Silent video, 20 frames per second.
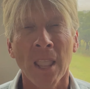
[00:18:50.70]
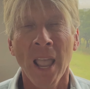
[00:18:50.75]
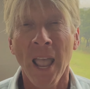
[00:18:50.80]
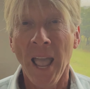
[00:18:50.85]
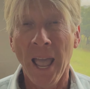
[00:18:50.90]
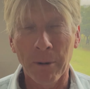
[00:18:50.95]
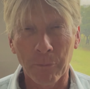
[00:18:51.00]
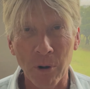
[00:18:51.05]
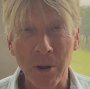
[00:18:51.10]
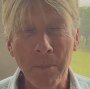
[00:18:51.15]

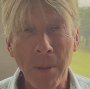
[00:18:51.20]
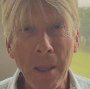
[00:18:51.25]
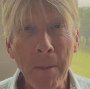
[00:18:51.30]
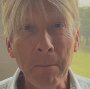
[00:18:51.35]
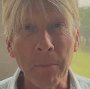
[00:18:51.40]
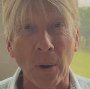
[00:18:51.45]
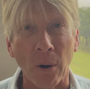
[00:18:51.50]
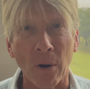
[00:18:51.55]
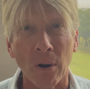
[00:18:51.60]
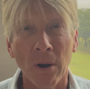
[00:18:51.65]
And
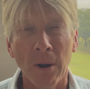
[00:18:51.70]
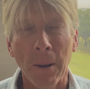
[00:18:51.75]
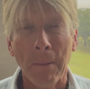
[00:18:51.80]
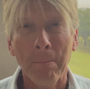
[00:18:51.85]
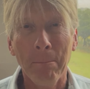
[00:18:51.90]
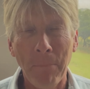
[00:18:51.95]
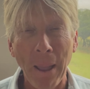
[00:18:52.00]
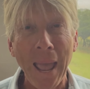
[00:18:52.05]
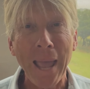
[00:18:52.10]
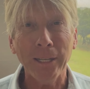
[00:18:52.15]
remember,
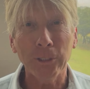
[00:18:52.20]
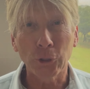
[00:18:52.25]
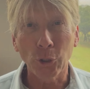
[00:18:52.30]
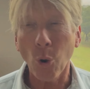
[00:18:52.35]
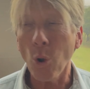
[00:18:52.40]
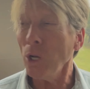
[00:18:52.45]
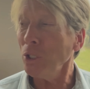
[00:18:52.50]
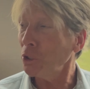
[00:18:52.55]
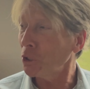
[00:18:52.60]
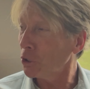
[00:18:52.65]
bad
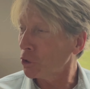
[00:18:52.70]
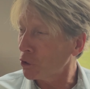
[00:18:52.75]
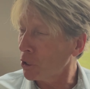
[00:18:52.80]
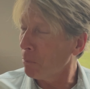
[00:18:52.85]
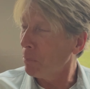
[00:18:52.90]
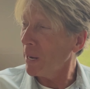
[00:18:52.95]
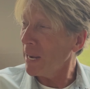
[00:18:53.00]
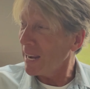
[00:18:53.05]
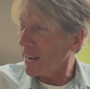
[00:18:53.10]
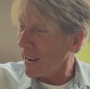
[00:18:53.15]
choices to
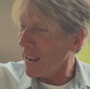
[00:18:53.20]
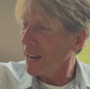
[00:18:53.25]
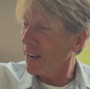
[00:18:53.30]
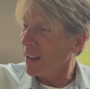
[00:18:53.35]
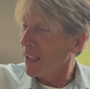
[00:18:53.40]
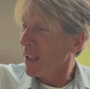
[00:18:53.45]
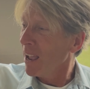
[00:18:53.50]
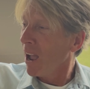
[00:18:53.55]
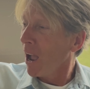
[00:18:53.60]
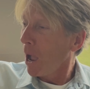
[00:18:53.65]
be
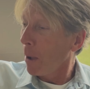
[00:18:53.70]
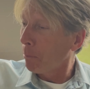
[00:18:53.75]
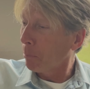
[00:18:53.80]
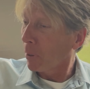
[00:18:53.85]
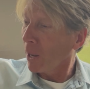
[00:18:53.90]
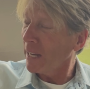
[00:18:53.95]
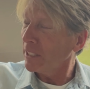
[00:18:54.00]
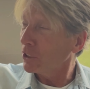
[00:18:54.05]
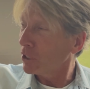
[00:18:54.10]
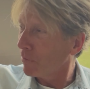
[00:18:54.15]
in a
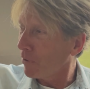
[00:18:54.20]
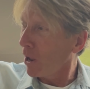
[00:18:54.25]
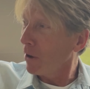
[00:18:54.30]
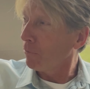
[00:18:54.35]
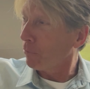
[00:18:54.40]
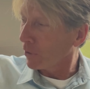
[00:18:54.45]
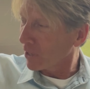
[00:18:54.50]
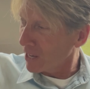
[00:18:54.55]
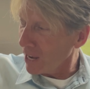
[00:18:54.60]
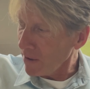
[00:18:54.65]
place of
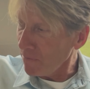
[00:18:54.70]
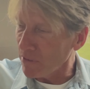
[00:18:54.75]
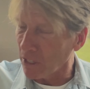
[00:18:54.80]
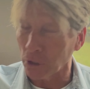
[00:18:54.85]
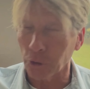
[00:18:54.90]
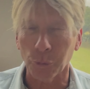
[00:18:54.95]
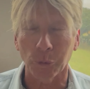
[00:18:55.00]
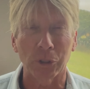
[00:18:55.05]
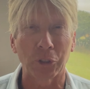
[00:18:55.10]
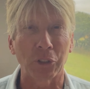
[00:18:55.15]

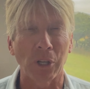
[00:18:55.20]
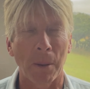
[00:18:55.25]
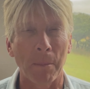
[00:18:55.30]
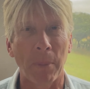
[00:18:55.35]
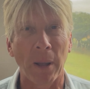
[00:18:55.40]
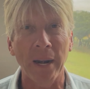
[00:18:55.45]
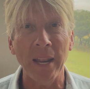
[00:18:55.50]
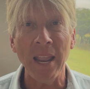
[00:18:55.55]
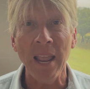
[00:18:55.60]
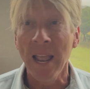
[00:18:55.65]
unforgiveness with
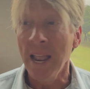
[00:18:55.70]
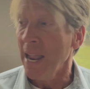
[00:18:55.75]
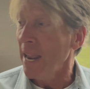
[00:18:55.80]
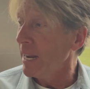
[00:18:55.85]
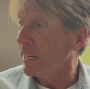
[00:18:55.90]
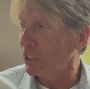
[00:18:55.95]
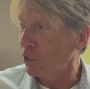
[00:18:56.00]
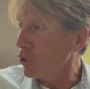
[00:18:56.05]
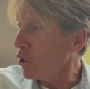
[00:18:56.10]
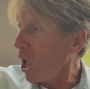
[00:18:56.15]
somebody
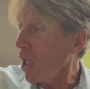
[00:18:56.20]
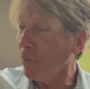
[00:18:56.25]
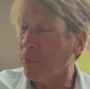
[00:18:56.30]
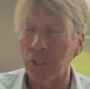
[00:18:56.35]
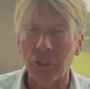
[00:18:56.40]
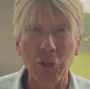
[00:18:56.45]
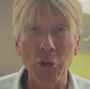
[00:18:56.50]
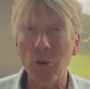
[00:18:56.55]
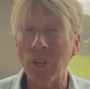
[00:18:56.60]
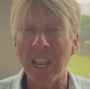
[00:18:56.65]
is not
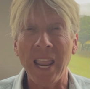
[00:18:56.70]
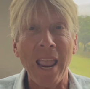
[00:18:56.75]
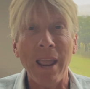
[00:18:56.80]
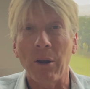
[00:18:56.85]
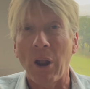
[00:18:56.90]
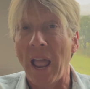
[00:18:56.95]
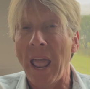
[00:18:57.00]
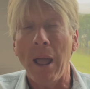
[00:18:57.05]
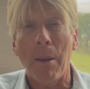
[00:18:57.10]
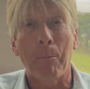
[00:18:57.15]
that you
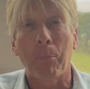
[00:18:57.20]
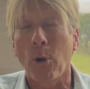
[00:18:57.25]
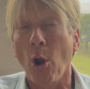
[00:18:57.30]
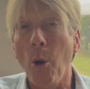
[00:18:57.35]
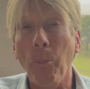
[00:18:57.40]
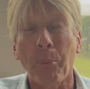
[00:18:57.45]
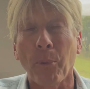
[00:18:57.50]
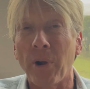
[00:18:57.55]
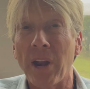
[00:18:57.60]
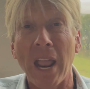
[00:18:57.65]
can't
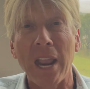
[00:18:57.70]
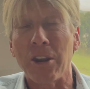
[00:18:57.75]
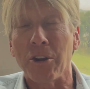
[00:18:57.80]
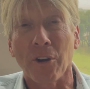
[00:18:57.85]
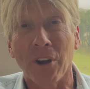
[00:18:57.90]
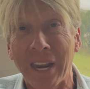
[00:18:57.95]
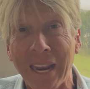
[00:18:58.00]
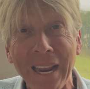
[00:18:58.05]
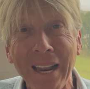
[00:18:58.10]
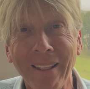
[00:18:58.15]
appropriate
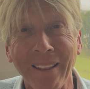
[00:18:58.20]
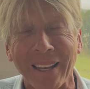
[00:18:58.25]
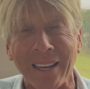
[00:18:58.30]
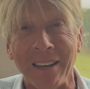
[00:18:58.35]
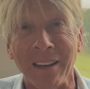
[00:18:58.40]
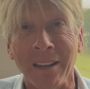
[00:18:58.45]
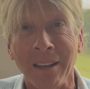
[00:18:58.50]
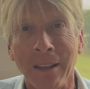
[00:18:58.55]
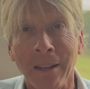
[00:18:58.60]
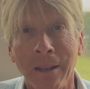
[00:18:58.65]
your healing,
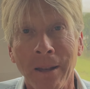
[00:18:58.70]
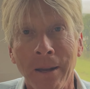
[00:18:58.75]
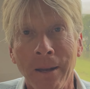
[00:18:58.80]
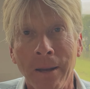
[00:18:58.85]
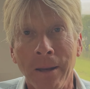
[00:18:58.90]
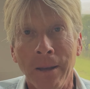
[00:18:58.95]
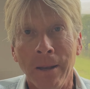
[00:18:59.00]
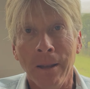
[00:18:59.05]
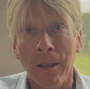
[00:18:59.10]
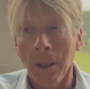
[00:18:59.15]

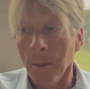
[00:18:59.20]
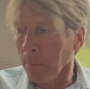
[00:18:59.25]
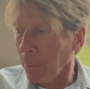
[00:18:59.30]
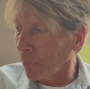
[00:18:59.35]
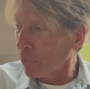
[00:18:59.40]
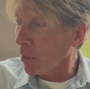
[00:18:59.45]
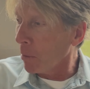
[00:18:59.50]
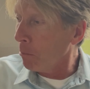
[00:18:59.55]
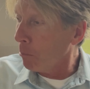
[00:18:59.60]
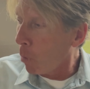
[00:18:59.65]

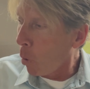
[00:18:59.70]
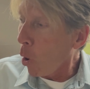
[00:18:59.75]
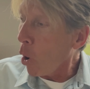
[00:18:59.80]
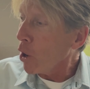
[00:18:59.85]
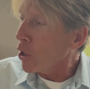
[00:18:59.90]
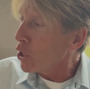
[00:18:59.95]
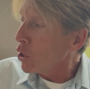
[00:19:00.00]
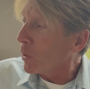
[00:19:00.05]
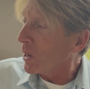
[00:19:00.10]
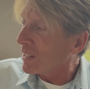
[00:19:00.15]
but the more
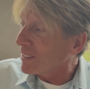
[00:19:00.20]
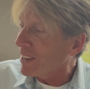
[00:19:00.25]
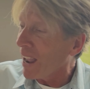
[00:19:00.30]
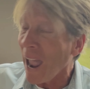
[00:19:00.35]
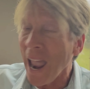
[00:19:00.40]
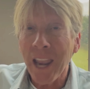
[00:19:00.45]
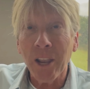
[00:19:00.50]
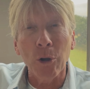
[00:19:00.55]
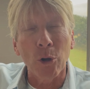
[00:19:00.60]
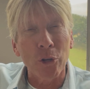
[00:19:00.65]
you
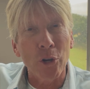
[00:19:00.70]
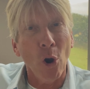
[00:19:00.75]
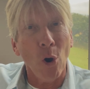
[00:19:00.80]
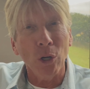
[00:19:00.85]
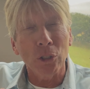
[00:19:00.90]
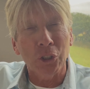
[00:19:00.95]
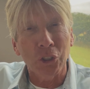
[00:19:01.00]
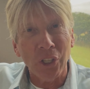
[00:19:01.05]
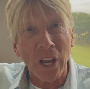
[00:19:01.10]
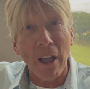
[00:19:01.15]
entangle
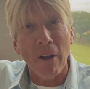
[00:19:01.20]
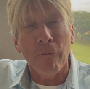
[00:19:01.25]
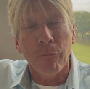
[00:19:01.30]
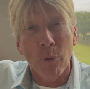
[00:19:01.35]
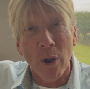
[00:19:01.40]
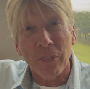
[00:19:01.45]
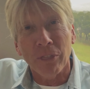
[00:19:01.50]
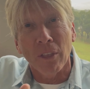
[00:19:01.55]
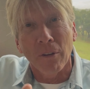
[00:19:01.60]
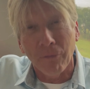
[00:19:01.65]
yourself
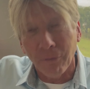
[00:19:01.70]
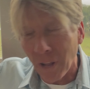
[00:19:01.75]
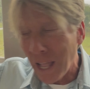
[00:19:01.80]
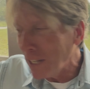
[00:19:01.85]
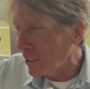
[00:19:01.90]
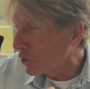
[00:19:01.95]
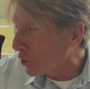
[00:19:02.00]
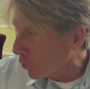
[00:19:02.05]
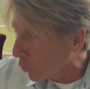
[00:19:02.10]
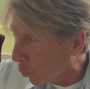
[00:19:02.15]
with the
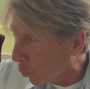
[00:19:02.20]
flesh and the